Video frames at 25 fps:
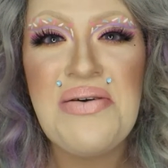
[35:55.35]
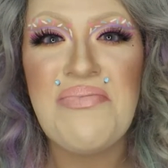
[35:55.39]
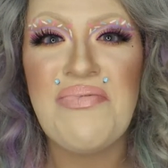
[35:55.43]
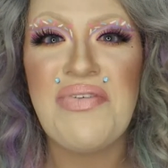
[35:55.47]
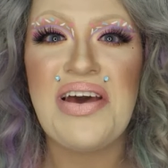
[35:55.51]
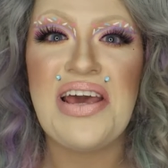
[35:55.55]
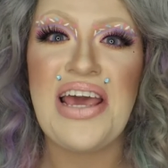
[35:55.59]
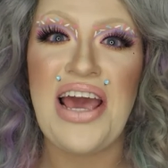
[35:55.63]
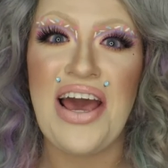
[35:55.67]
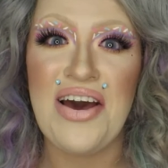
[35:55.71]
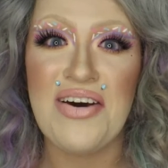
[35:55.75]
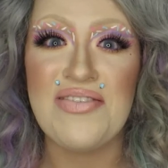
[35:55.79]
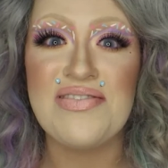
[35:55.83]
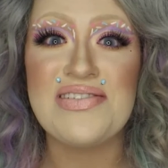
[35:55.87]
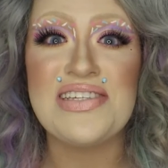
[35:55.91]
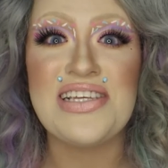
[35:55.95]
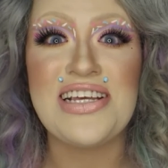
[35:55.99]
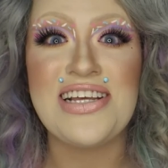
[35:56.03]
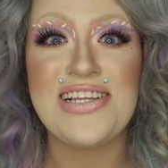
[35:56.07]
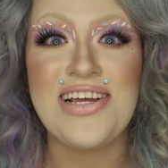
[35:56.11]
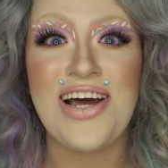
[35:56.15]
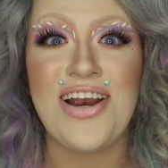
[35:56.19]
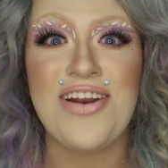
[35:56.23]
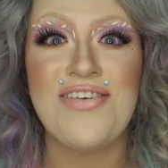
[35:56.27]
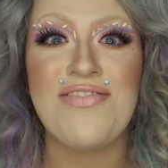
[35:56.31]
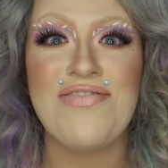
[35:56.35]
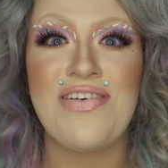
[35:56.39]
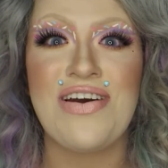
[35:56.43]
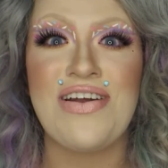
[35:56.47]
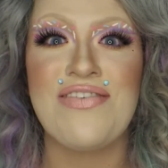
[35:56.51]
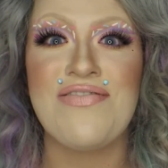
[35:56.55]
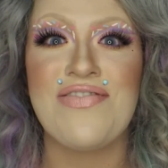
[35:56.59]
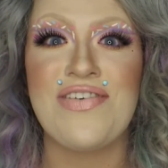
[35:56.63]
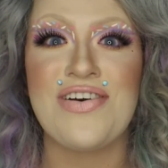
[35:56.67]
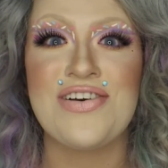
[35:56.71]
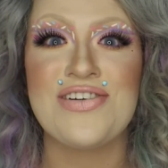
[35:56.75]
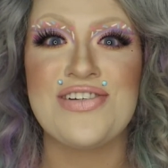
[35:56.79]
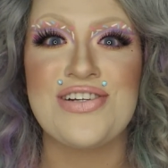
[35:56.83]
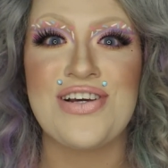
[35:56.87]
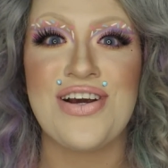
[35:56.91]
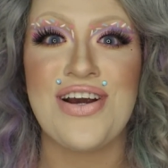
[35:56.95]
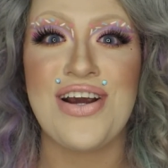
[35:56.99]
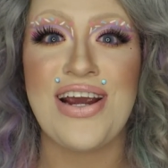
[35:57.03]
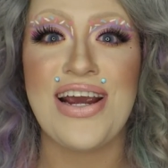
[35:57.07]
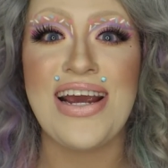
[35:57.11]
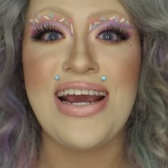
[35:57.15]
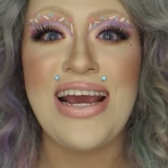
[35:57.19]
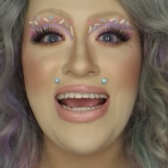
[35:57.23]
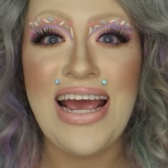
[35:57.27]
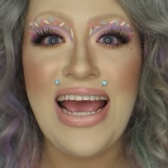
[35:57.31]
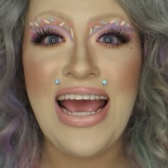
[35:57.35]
But yeah, it was a lot of fun for sure.